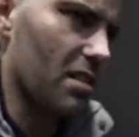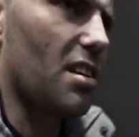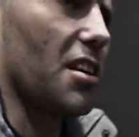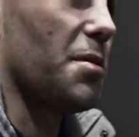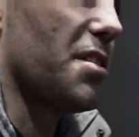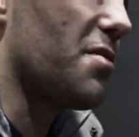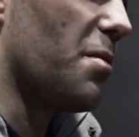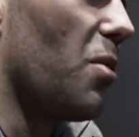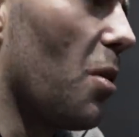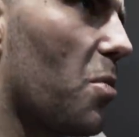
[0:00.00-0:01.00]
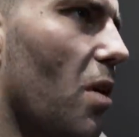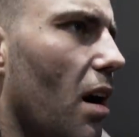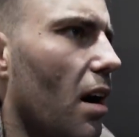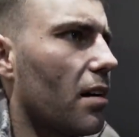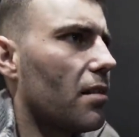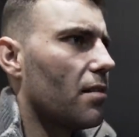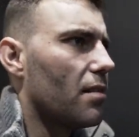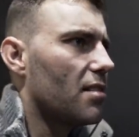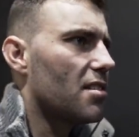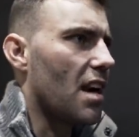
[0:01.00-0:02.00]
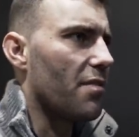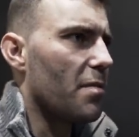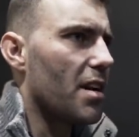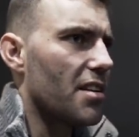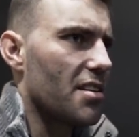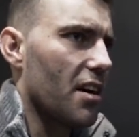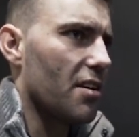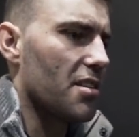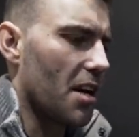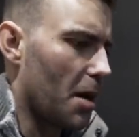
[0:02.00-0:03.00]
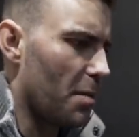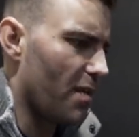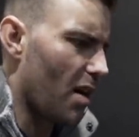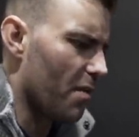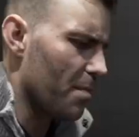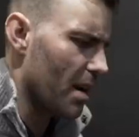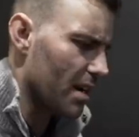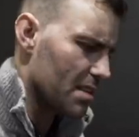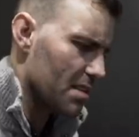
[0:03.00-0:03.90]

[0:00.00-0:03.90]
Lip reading: got a text message from Rob Quirk 7 minutes ago saying he'd be 5 minutes.